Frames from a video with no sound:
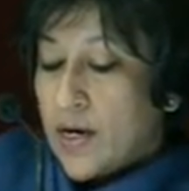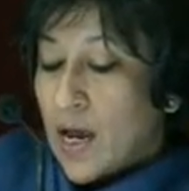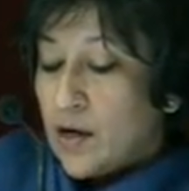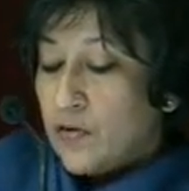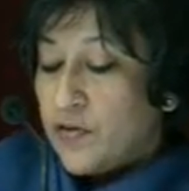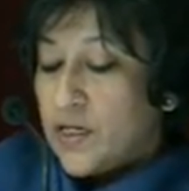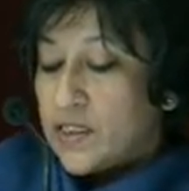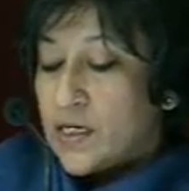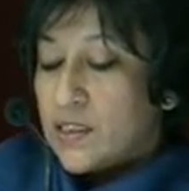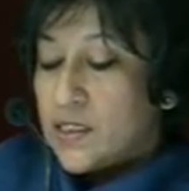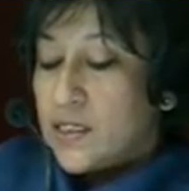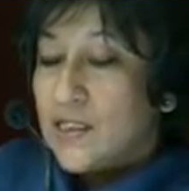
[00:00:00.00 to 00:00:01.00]
none of these
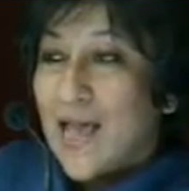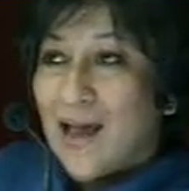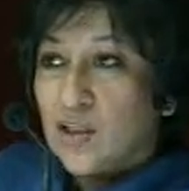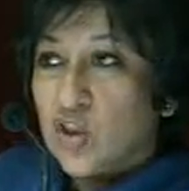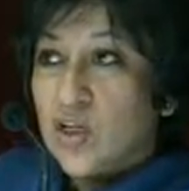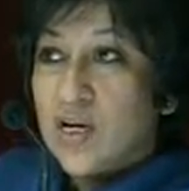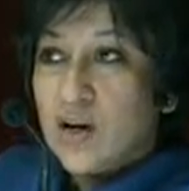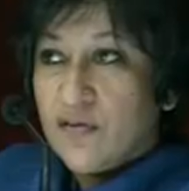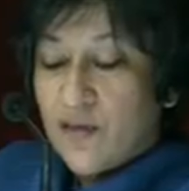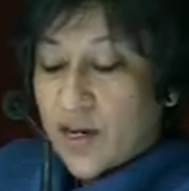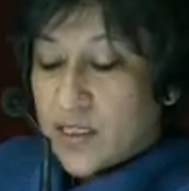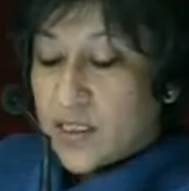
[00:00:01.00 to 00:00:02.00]
incidents actually
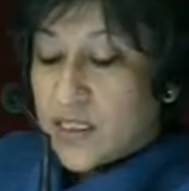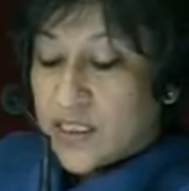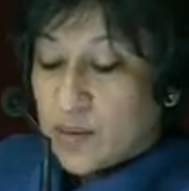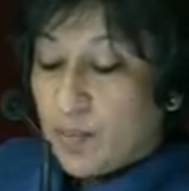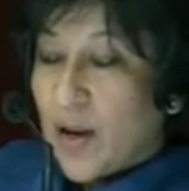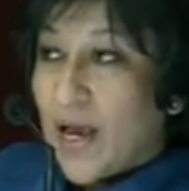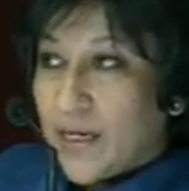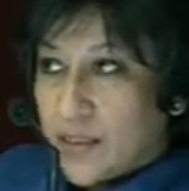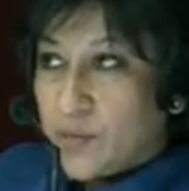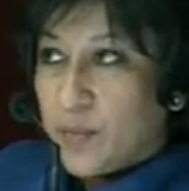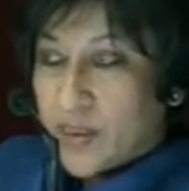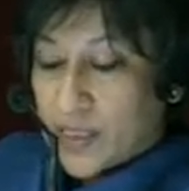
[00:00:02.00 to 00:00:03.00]
affected
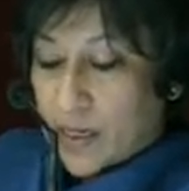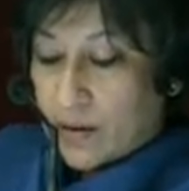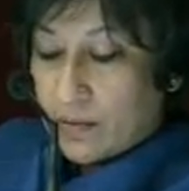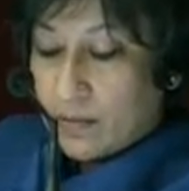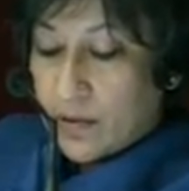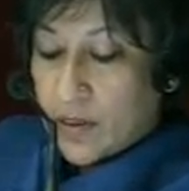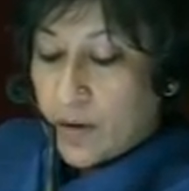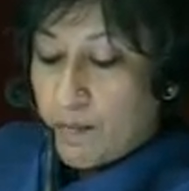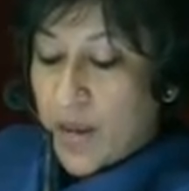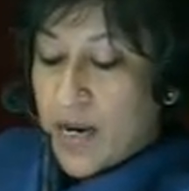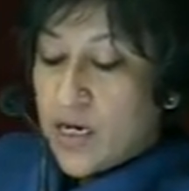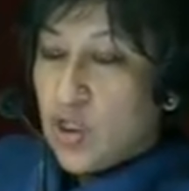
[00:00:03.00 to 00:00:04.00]
supplies per se,
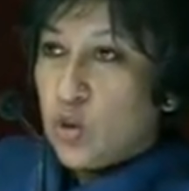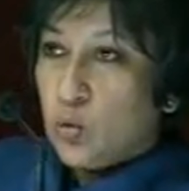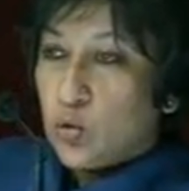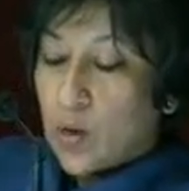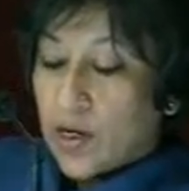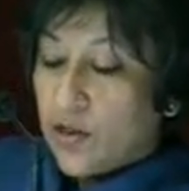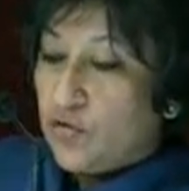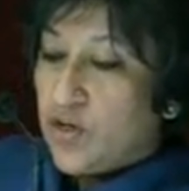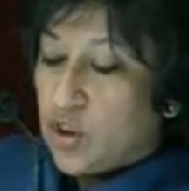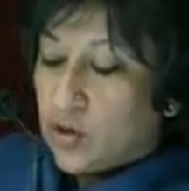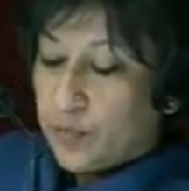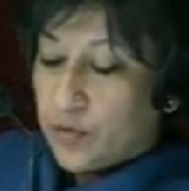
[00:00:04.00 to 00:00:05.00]
mainly due to other
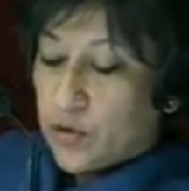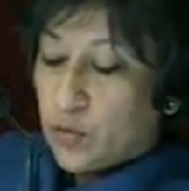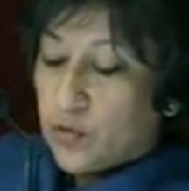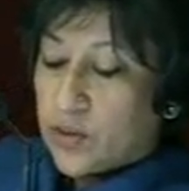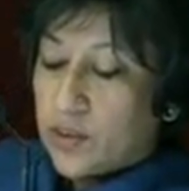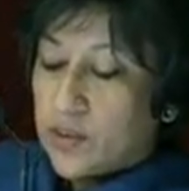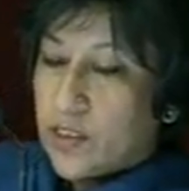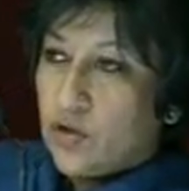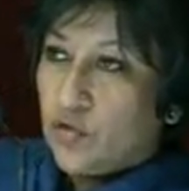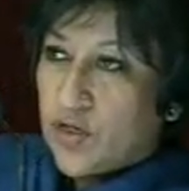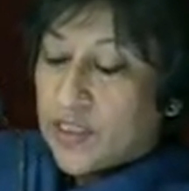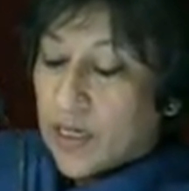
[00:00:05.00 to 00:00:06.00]
regional producers
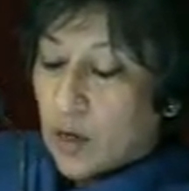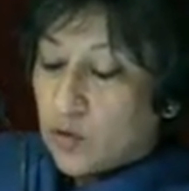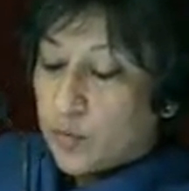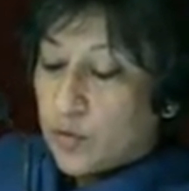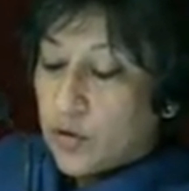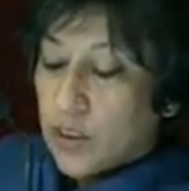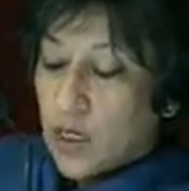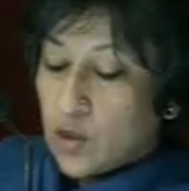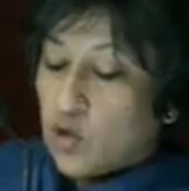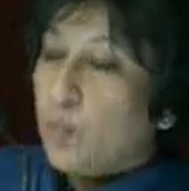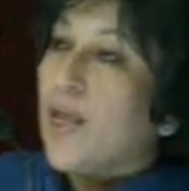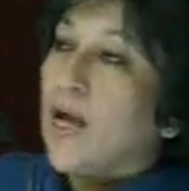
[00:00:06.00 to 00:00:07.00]
increasing output
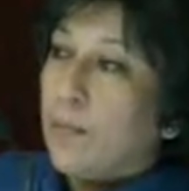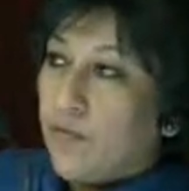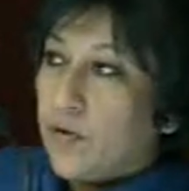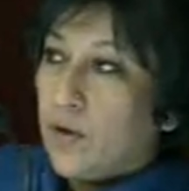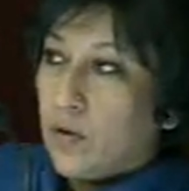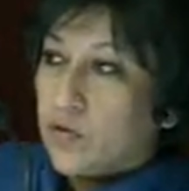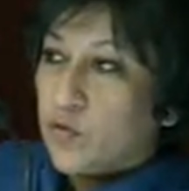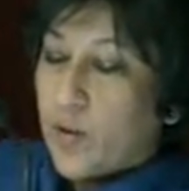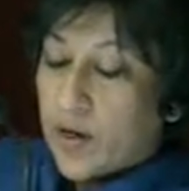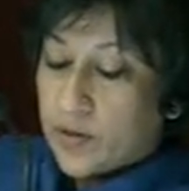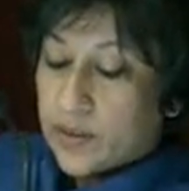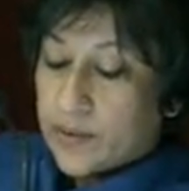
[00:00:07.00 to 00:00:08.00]
to make up for the lost
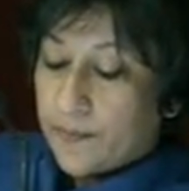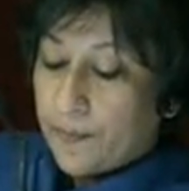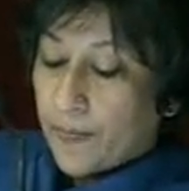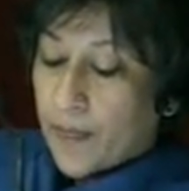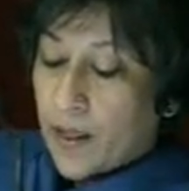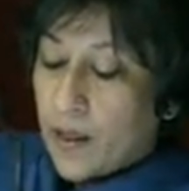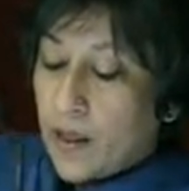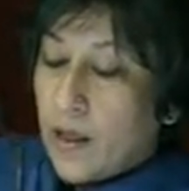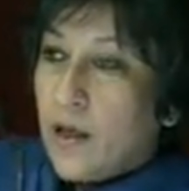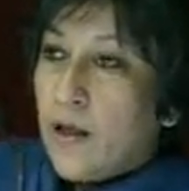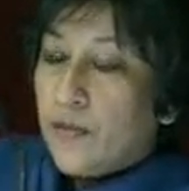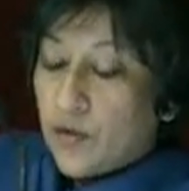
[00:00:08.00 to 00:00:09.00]
barrels.
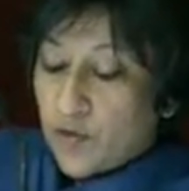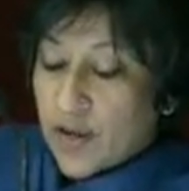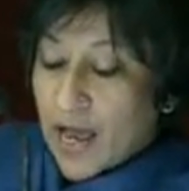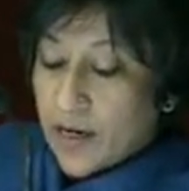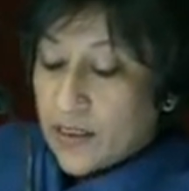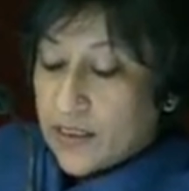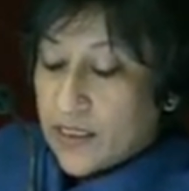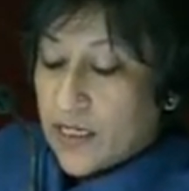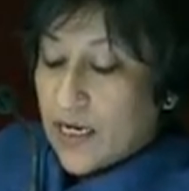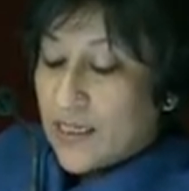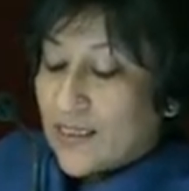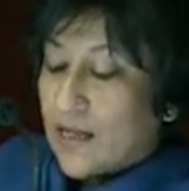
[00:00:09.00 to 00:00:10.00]
The
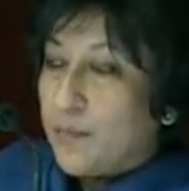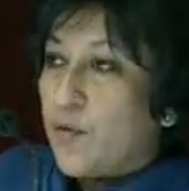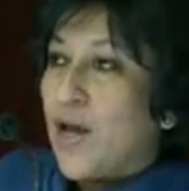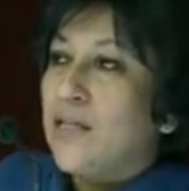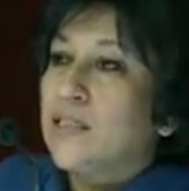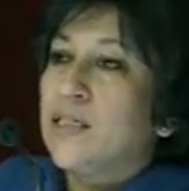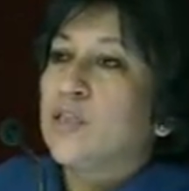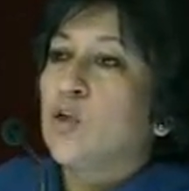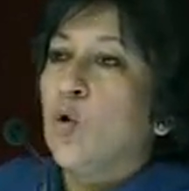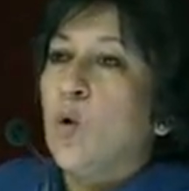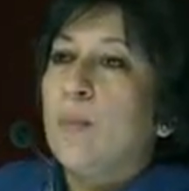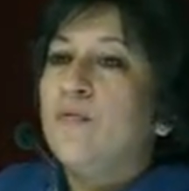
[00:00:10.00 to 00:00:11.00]
reality is that prices
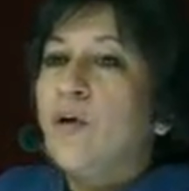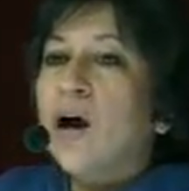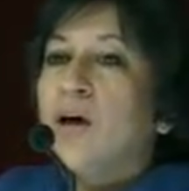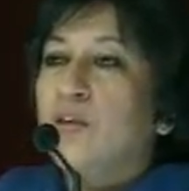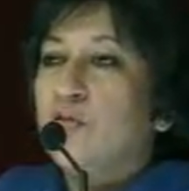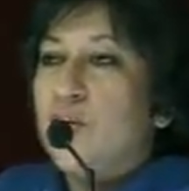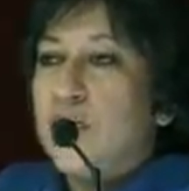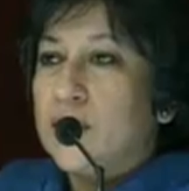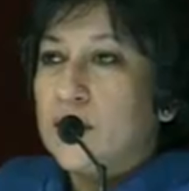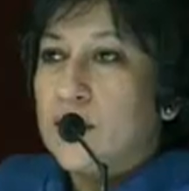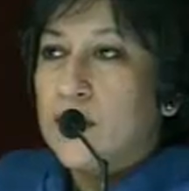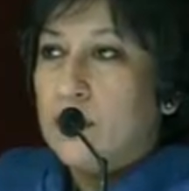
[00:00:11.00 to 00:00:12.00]
go up for other
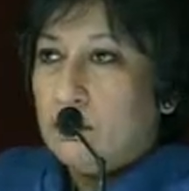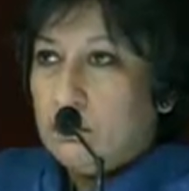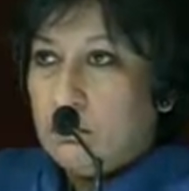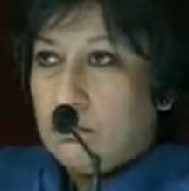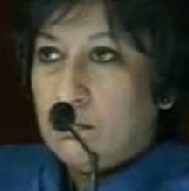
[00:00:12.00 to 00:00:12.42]
reasons,